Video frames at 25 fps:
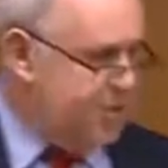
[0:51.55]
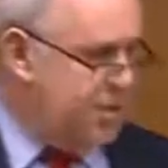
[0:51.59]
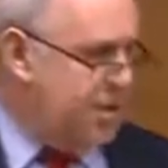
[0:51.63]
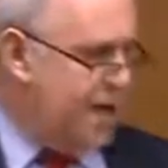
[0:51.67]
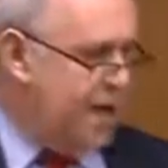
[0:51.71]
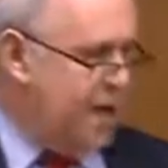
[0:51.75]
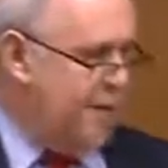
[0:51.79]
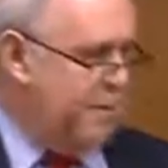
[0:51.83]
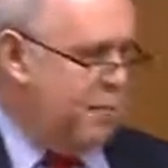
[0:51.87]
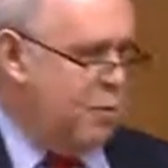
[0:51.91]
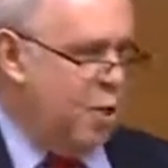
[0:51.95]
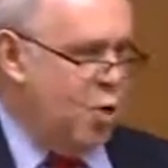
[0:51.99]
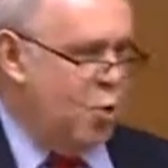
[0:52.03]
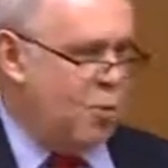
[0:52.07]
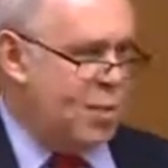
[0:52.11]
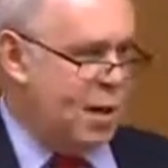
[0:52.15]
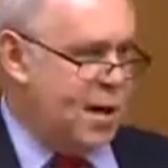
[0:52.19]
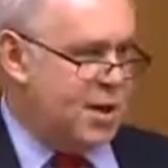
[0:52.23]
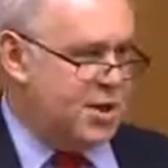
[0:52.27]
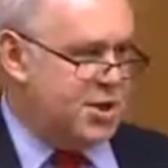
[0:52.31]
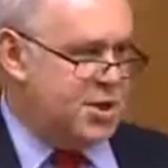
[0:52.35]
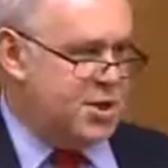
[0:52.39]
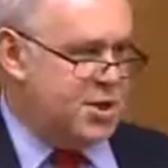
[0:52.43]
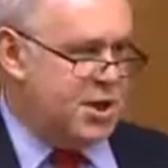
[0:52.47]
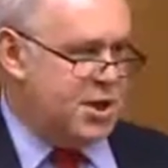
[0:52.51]
to get a
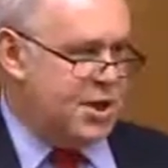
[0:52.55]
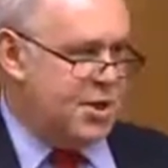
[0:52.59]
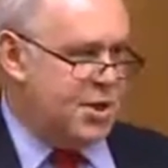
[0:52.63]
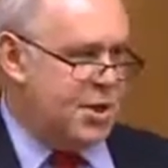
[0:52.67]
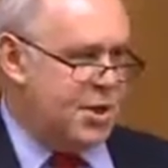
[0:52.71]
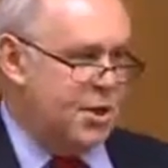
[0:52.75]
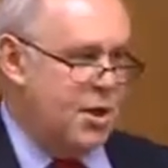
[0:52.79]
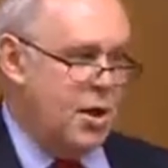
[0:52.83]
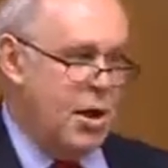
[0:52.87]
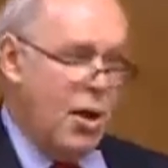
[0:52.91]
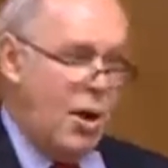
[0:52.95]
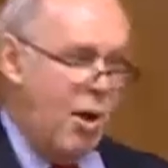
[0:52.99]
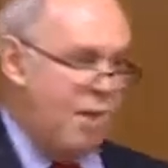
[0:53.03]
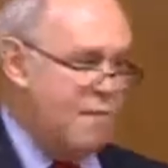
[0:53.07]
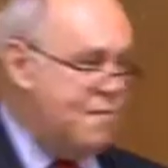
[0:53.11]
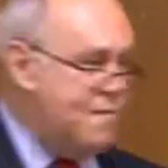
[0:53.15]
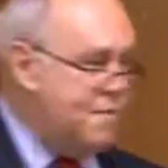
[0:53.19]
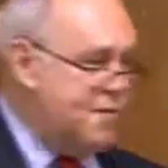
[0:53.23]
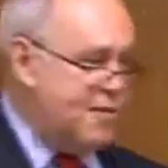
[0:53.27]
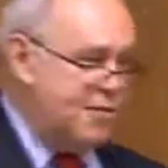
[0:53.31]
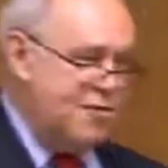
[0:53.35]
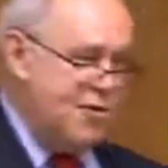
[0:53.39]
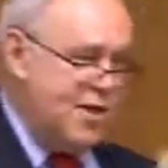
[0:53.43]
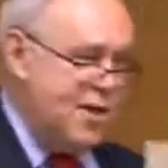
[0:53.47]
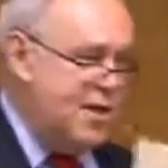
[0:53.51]
mobile signal of
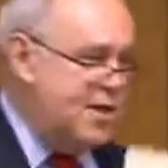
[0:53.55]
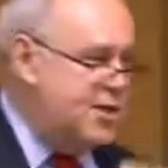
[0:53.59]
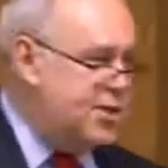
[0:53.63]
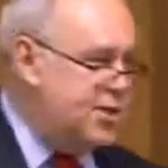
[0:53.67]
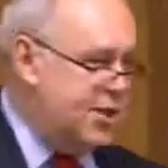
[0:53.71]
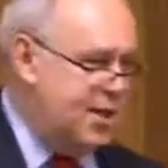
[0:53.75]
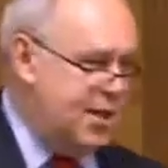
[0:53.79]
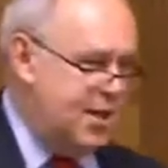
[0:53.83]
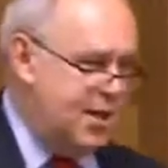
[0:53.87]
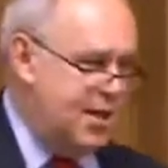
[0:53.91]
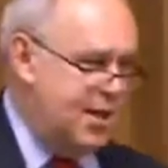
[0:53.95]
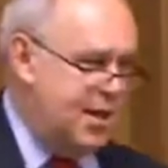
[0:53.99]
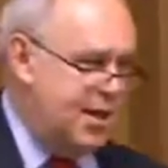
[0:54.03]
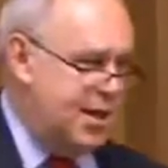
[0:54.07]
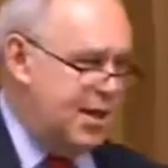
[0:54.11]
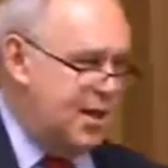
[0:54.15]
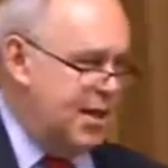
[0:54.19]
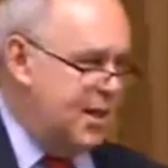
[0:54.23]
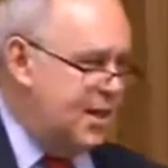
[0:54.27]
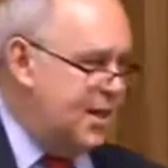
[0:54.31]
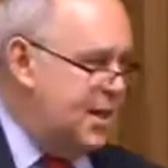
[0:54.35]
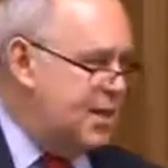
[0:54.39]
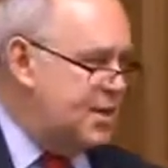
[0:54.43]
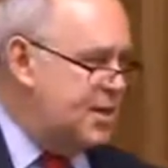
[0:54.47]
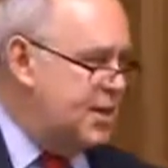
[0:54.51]
3G,
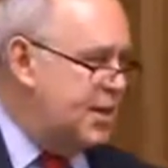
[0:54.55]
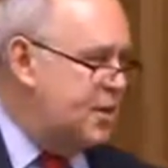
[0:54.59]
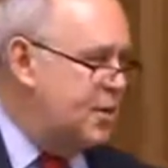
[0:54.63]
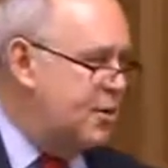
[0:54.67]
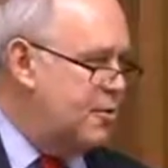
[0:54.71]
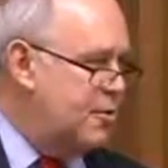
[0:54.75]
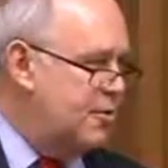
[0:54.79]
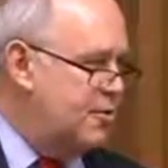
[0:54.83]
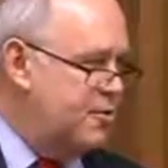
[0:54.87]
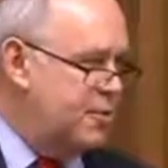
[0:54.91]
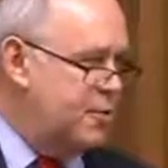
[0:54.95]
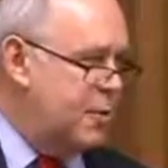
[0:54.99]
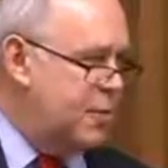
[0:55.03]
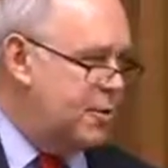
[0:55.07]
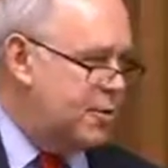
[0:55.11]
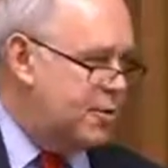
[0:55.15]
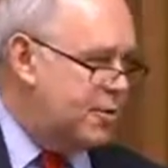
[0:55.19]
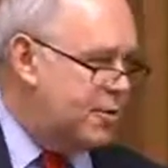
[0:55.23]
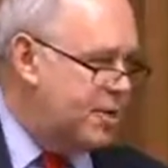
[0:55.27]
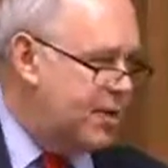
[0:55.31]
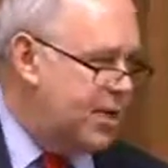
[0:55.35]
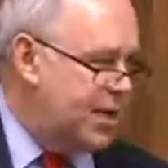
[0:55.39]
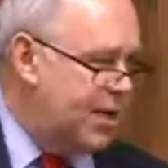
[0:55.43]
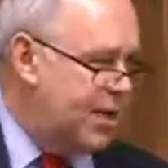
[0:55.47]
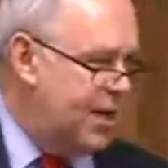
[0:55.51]
let alone
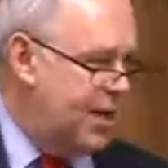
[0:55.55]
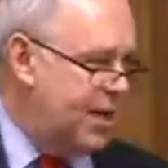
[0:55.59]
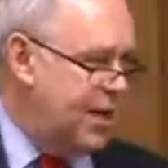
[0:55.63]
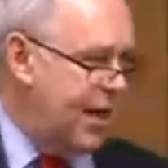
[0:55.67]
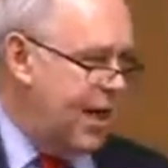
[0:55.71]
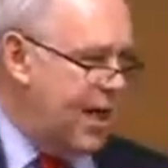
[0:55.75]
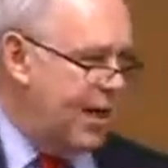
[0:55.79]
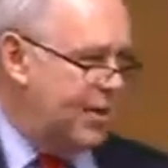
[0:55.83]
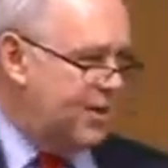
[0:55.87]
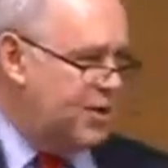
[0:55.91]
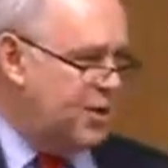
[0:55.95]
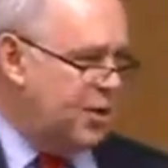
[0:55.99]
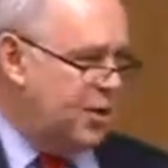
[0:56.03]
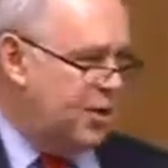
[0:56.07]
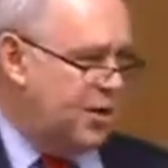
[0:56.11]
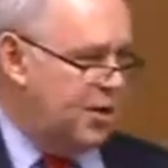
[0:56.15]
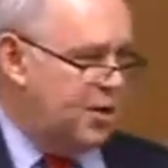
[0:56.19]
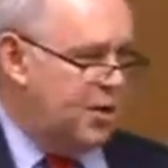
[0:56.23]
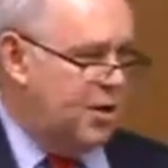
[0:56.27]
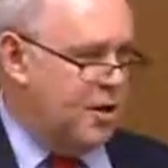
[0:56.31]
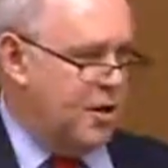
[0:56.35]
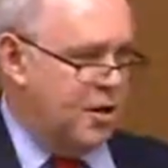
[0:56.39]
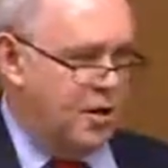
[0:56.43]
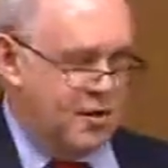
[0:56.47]
4G, and talk